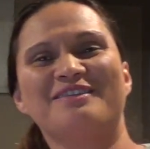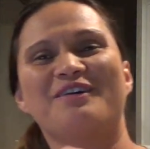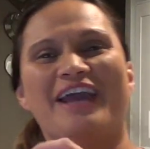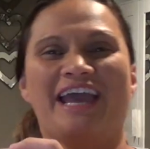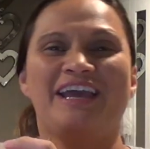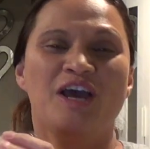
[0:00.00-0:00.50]
that.
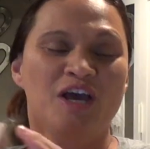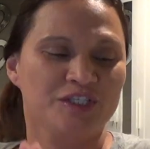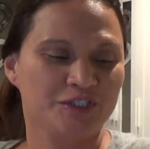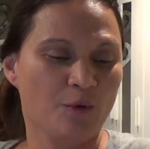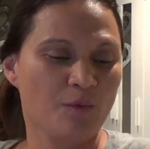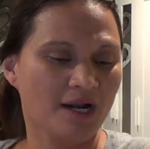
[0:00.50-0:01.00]
Okay,
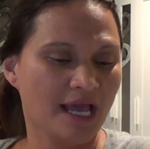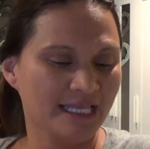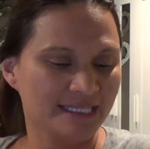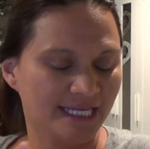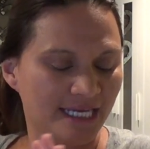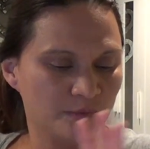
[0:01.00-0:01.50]
so what
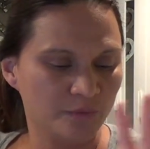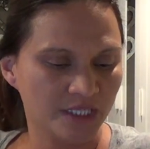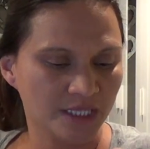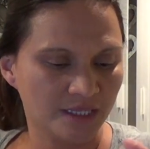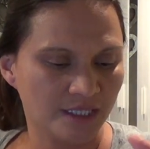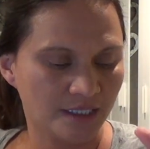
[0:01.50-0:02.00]
I did
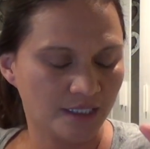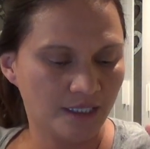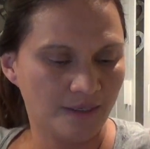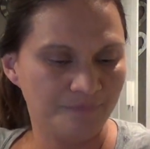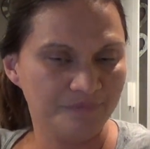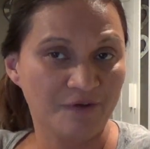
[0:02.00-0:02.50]
with the
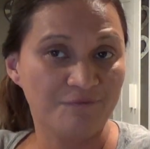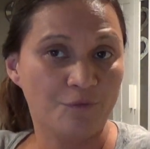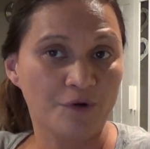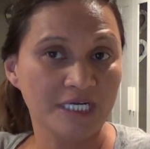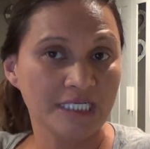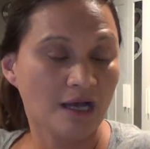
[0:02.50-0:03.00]

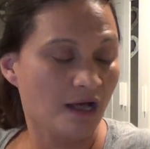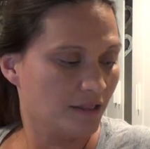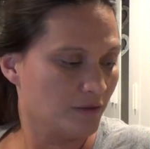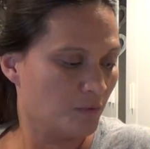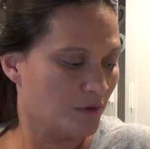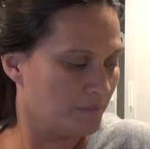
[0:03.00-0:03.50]

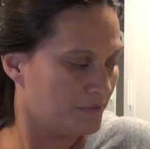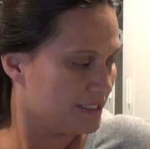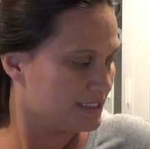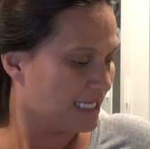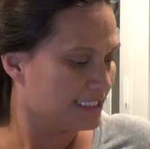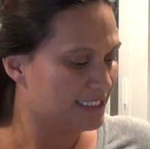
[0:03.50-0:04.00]
$40
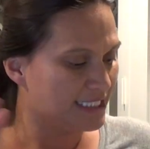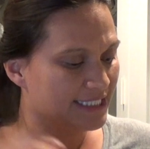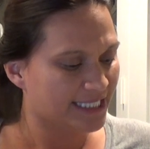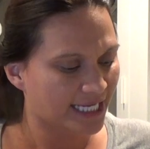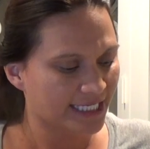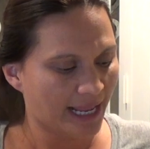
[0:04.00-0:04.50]
warmers, I
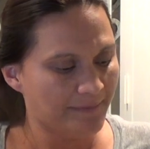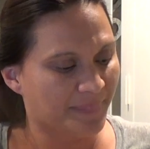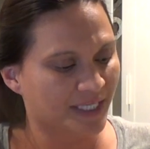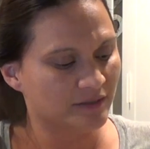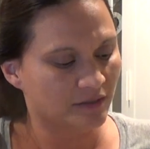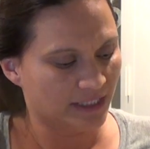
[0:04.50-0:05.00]
did get a
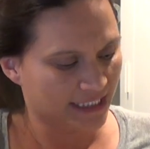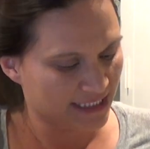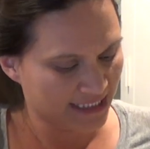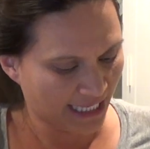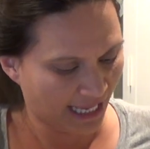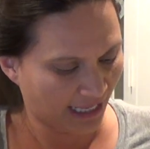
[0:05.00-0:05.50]
bundle and
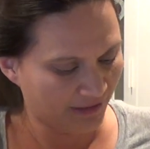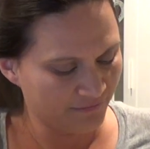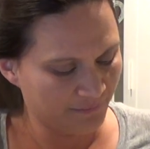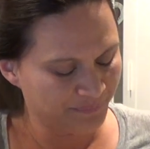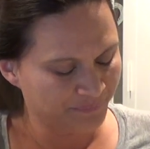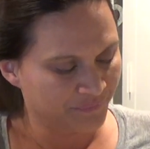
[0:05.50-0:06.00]

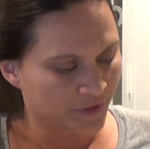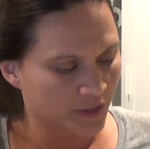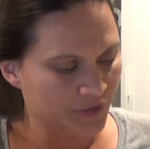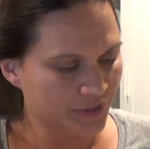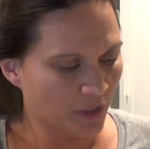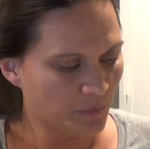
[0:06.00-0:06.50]
save.
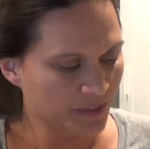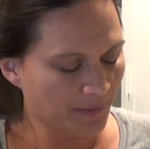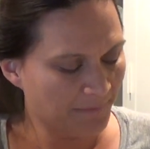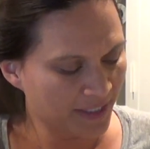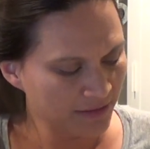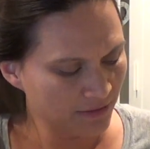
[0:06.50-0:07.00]
So with
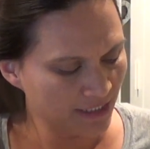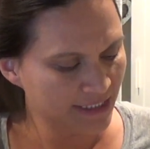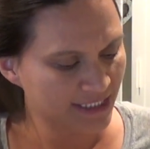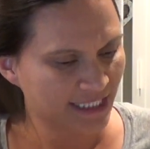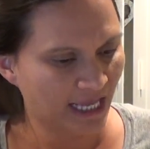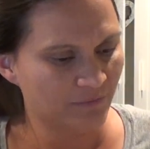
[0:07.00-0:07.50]
the bundle
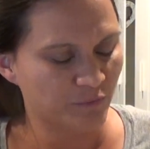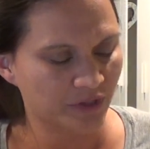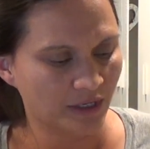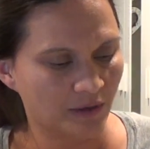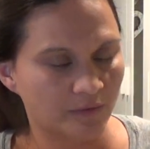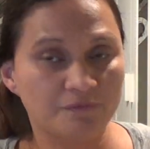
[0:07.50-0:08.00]
and save,
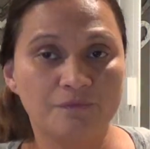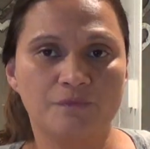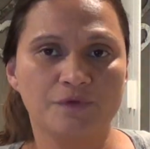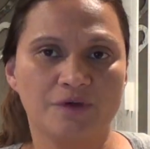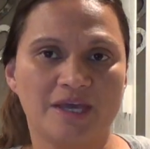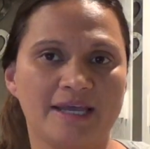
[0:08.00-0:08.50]

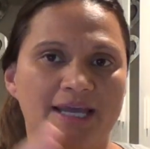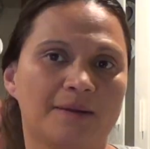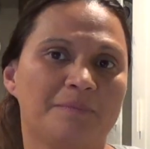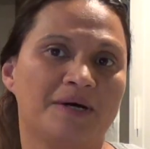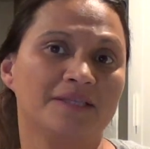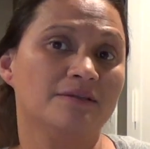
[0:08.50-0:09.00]
you can get
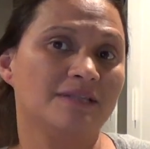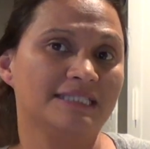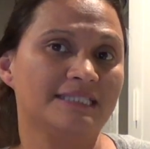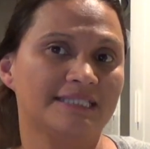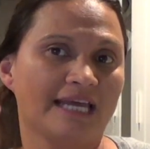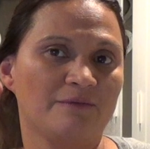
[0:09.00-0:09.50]
a bundle
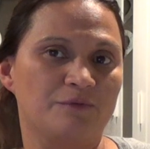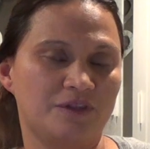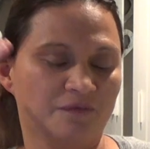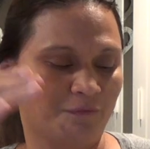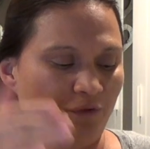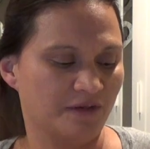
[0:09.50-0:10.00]
and save with
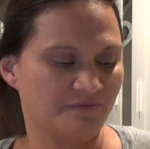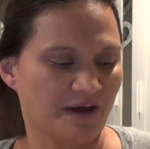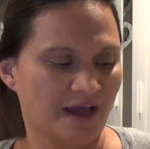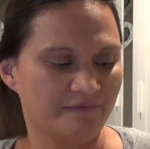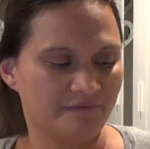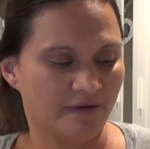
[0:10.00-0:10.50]
the
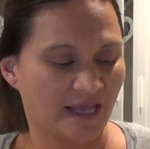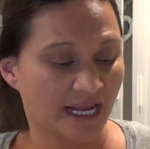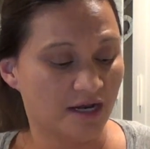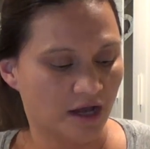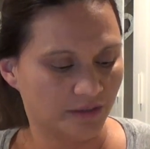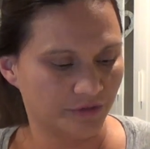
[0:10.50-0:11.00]
45
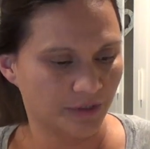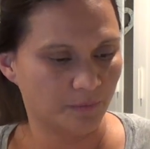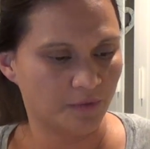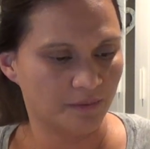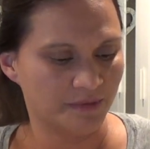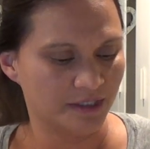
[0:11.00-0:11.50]
and under
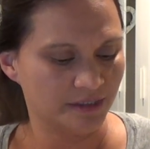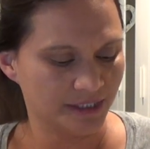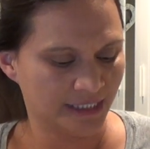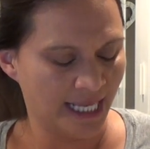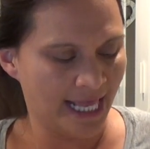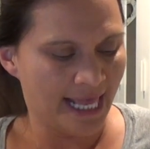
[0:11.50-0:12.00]

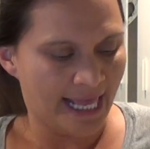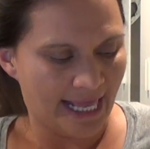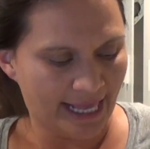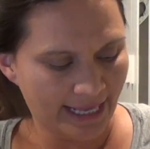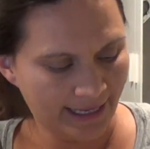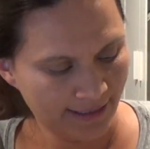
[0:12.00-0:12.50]
warmers.
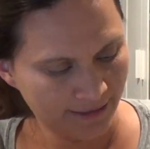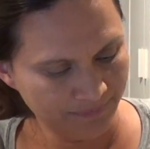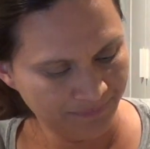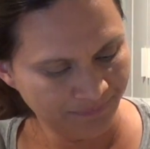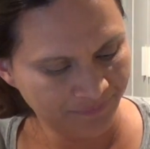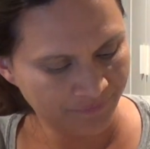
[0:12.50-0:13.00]

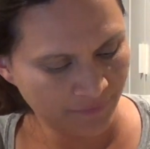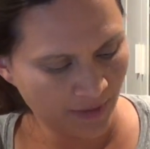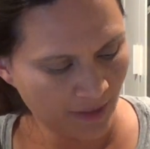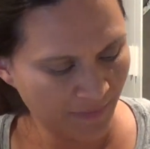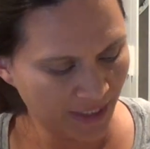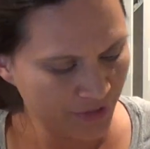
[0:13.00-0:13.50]
And
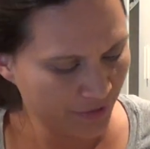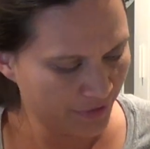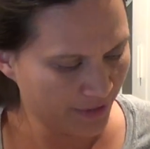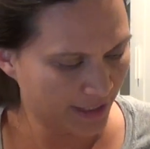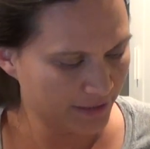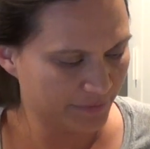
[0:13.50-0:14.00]
I'm gonna show
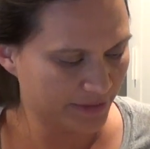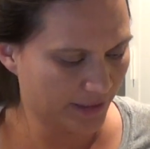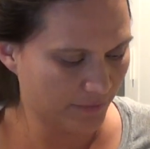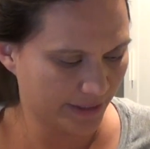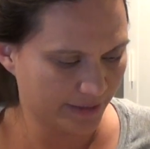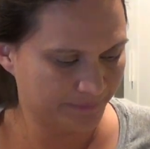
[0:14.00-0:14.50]
you guys really
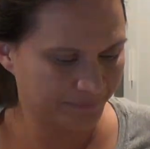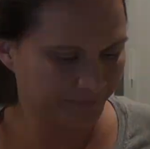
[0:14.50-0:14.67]
quick.